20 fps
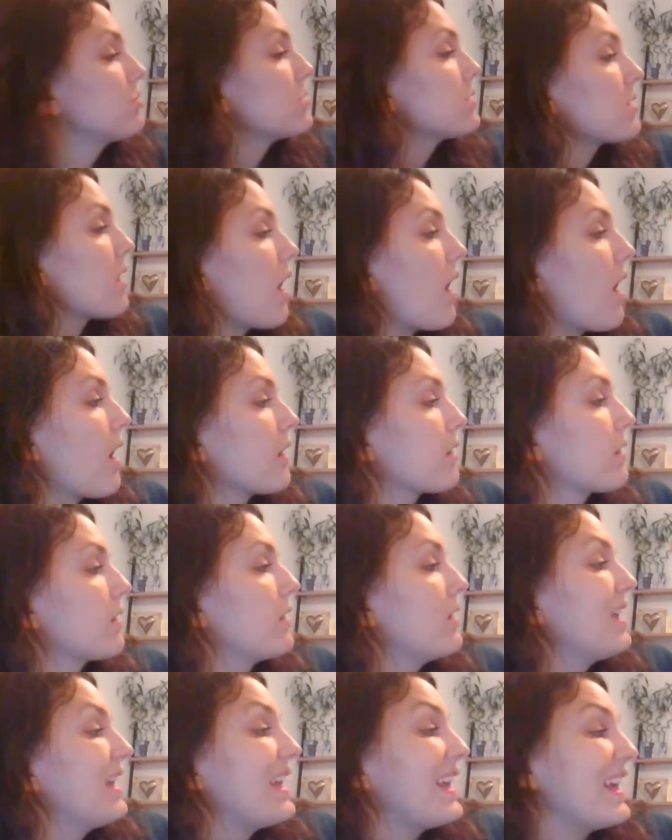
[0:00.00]
sloth,
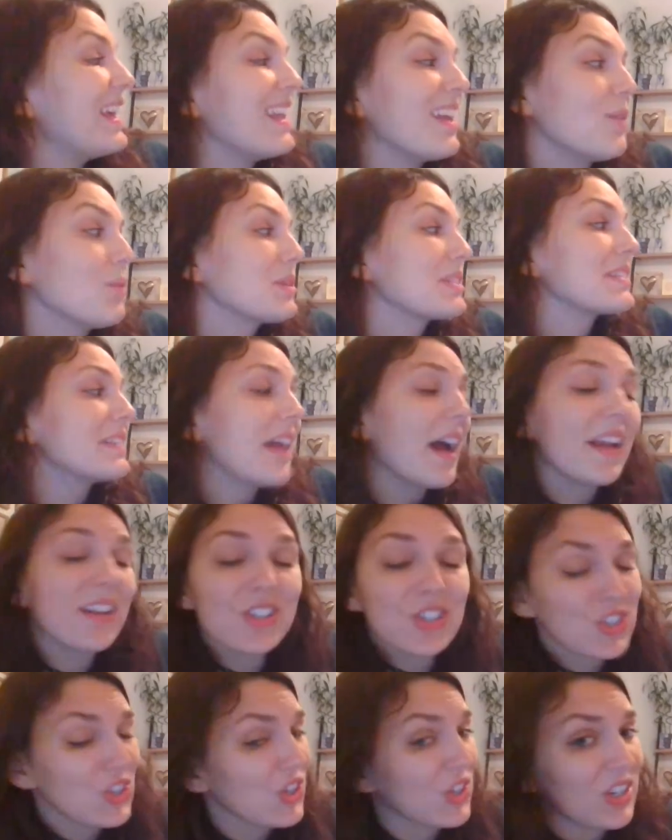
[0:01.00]
and it was not a
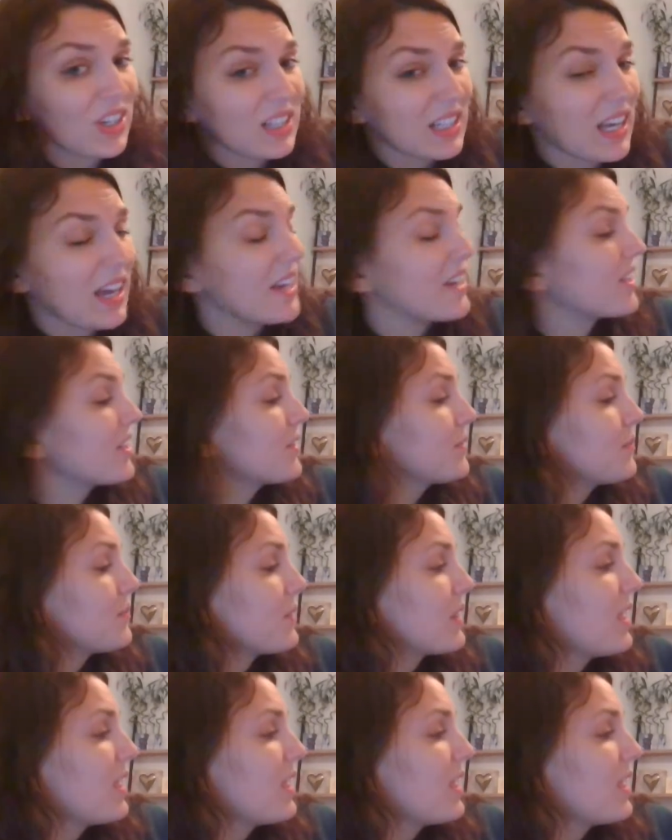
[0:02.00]
sugar glider.